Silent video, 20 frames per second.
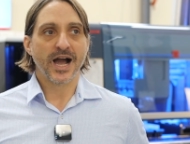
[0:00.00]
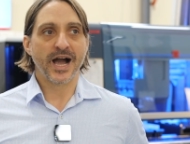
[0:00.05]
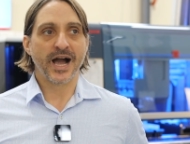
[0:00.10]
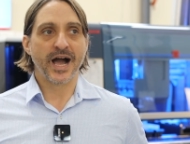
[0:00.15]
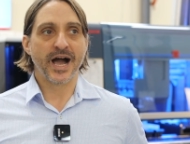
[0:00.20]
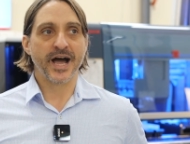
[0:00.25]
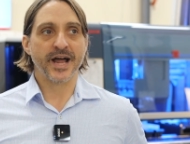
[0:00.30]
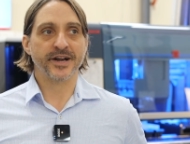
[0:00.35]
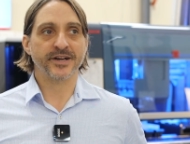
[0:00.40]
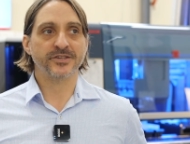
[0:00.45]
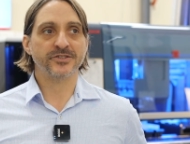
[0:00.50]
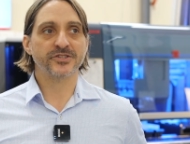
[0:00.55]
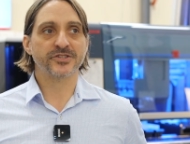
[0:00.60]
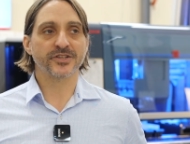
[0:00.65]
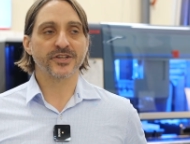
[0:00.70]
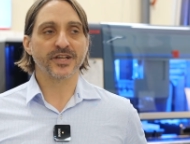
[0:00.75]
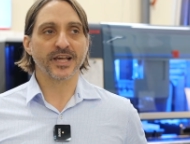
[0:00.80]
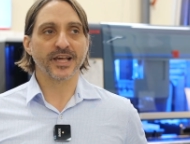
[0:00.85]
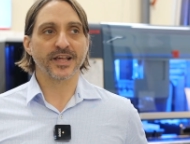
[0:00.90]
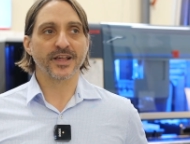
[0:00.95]
And
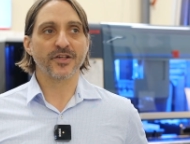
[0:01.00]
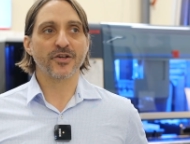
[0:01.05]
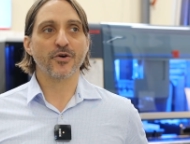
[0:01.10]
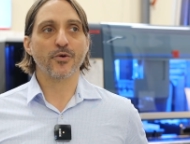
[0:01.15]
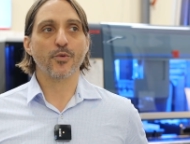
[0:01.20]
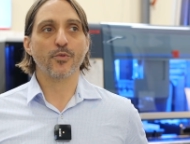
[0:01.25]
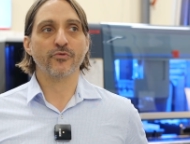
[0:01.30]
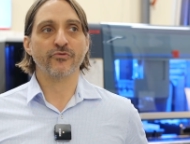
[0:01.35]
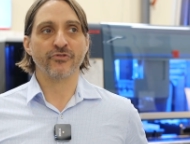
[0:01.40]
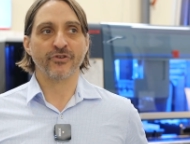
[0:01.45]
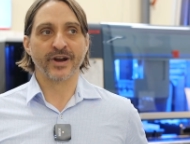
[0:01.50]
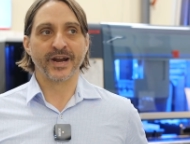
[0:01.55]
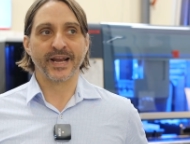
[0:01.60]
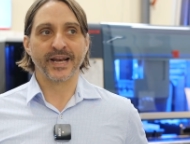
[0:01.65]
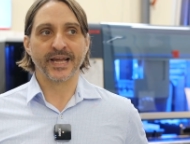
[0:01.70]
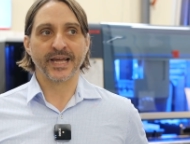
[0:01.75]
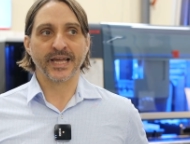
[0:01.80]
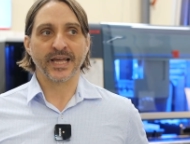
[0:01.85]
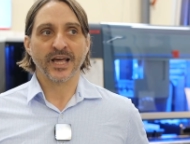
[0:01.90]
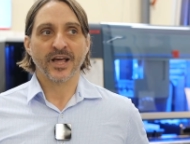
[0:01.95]

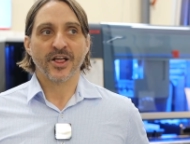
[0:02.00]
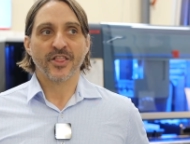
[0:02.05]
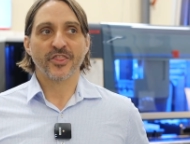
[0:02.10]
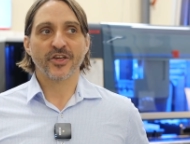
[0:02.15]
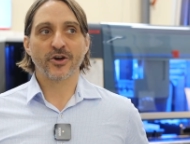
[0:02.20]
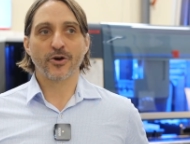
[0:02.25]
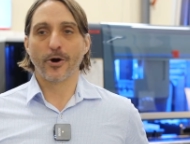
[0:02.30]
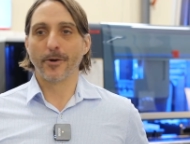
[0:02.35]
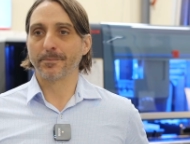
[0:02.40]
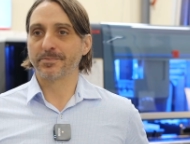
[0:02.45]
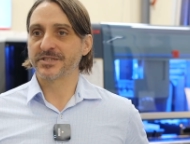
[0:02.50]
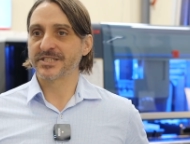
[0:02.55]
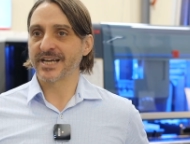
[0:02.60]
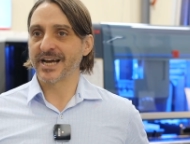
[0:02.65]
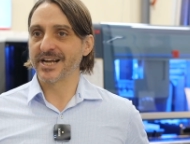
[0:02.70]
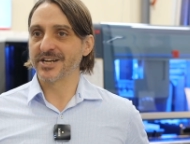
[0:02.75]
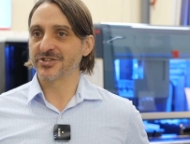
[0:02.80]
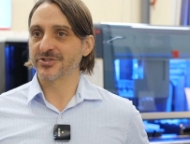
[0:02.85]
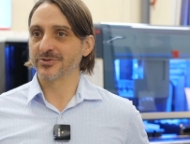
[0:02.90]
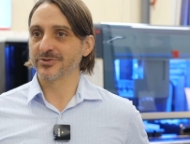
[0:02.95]
really, the
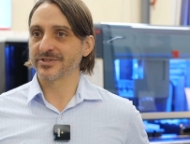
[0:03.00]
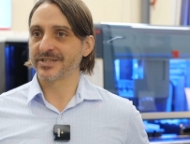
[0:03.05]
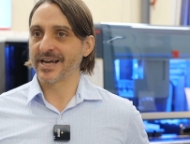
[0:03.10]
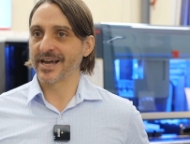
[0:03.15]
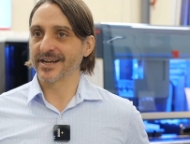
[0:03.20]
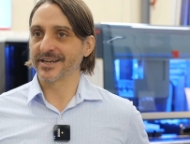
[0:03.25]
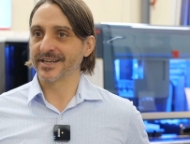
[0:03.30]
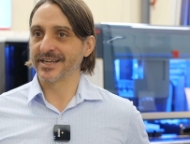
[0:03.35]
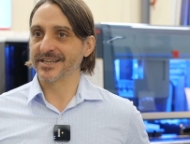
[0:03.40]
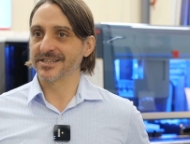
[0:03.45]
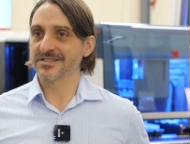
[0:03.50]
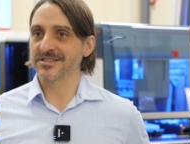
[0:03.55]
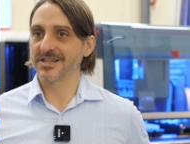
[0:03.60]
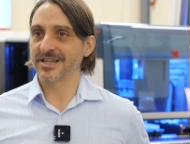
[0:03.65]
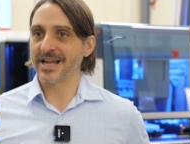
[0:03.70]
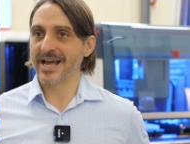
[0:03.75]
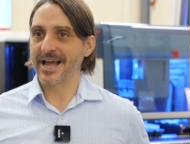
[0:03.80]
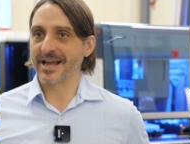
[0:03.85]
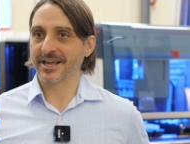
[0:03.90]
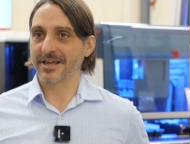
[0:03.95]
computational techniques are
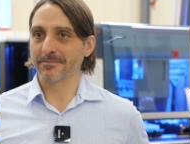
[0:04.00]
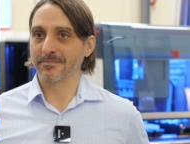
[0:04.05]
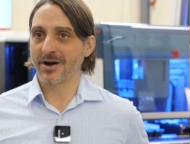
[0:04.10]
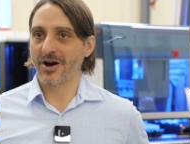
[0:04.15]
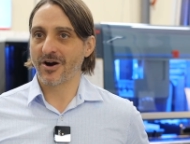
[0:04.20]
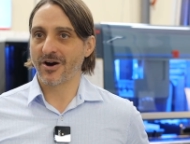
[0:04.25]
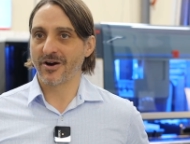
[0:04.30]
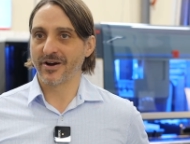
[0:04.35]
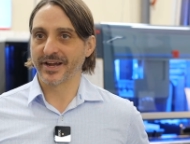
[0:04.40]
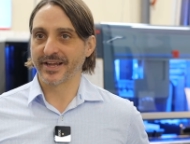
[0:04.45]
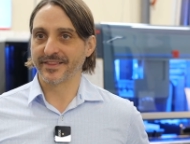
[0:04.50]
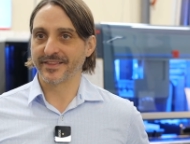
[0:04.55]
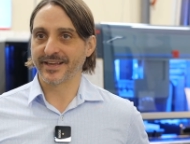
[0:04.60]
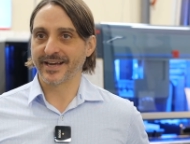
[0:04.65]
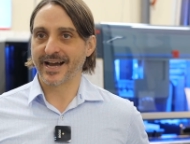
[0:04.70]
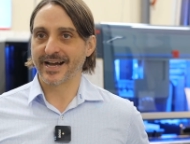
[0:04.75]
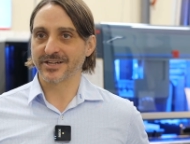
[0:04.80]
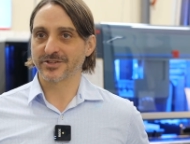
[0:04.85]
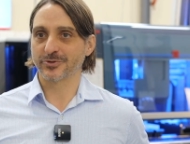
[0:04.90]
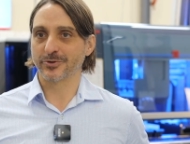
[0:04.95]
lagging behind
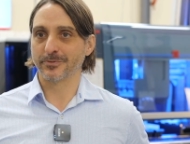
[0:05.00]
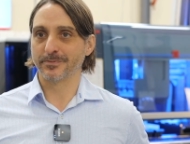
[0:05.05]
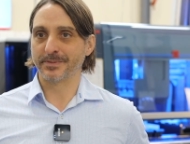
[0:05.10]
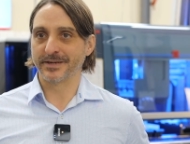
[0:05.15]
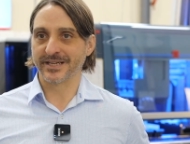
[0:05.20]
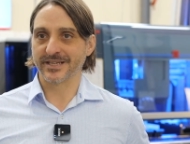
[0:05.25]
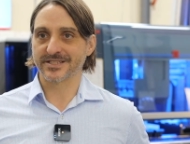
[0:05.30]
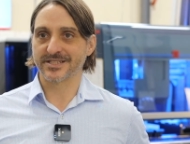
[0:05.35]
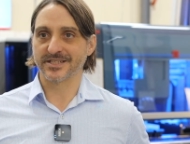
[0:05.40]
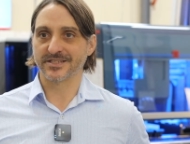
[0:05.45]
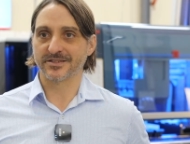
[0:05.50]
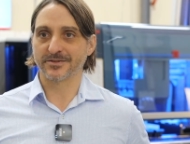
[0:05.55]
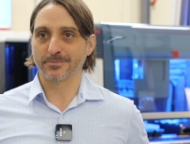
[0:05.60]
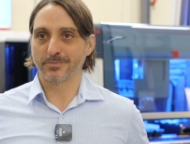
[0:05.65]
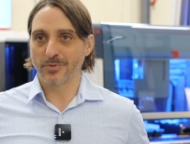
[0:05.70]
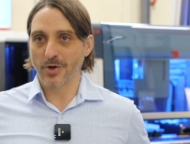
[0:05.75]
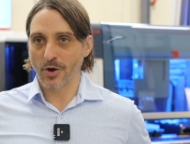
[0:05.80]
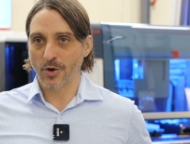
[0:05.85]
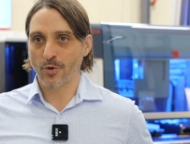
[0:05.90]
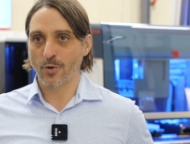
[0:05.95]
the actual ability to
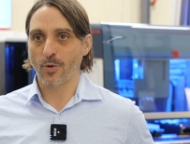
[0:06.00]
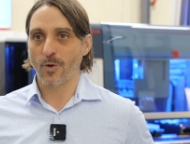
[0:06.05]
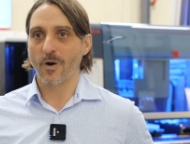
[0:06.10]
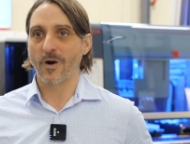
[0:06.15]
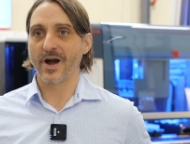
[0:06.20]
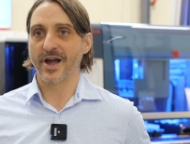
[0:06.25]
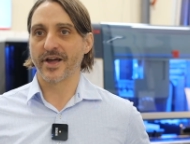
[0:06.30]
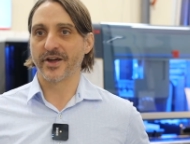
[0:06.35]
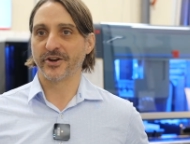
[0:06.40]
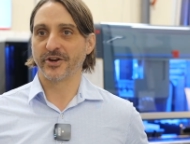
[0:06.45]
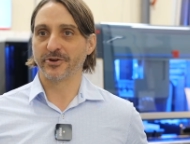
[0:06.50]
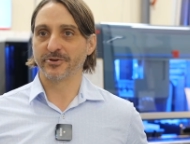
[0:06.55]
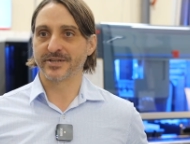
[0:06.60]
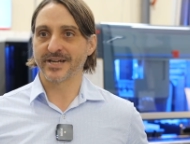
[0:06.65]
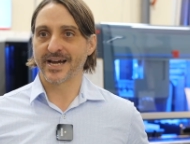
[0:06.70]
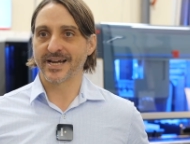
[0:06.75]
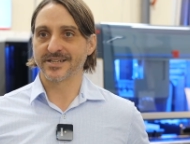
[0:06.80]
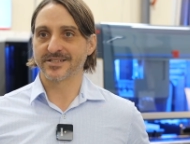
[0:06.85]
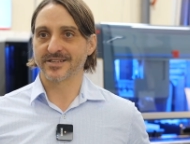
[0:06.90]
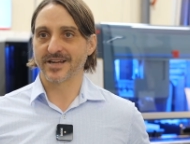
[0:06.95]
acquire new
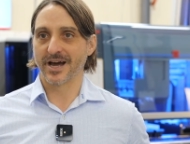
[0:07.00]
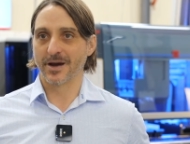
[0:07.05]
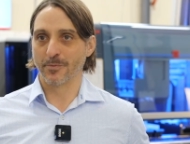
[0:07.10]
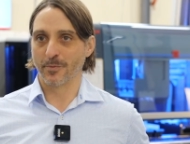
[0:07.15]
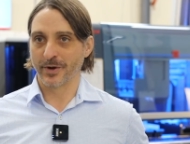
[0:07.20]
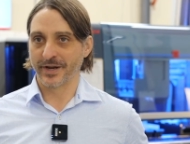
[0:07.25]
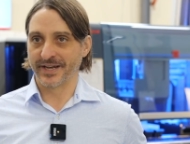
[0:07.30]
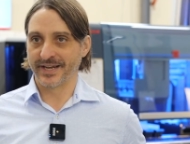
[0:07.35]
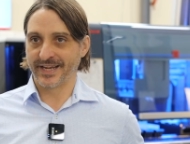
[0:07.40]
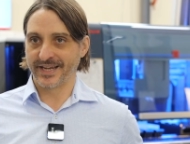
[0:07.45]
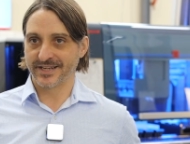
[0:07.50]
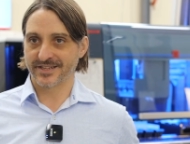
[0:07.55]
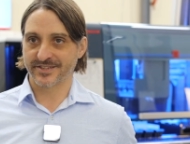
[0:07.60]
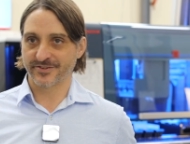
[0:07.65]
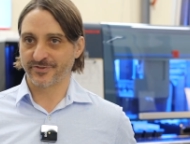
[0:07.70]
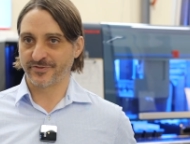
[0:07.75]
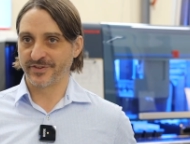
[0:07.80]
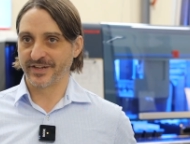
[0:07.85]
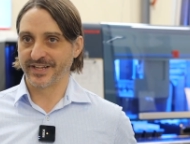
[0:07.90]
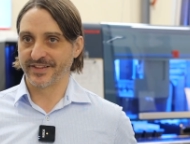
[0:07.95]
data, and we need
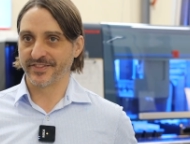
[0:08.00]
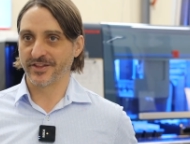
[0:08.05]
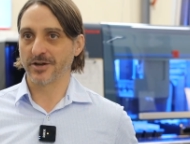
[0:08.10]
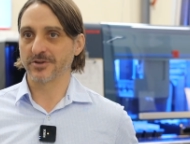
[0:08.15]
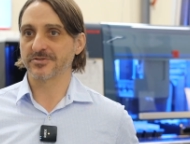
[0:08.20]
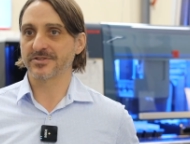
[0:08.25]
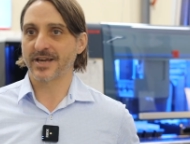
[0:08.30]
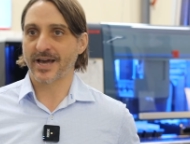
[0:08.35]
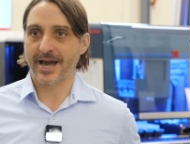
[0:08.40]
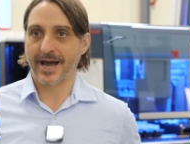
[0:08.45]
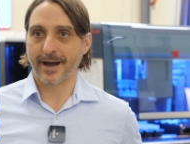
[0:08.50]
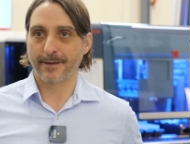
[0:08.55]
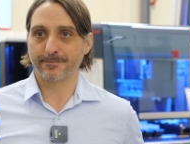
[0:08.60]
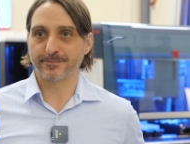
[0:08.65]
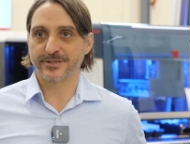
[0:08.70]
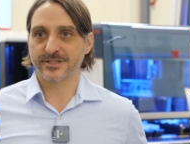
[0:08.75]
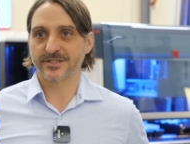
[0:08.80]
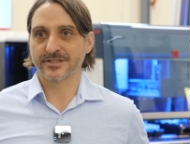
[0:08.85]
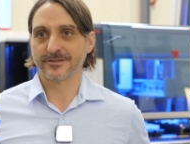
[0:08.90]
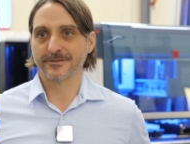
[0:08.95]
to fill in those
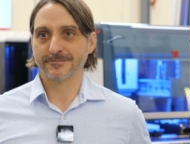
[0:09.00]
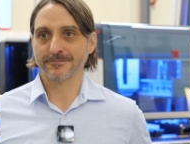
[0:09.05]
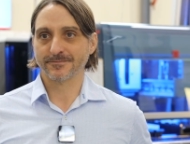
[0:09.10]
gaps.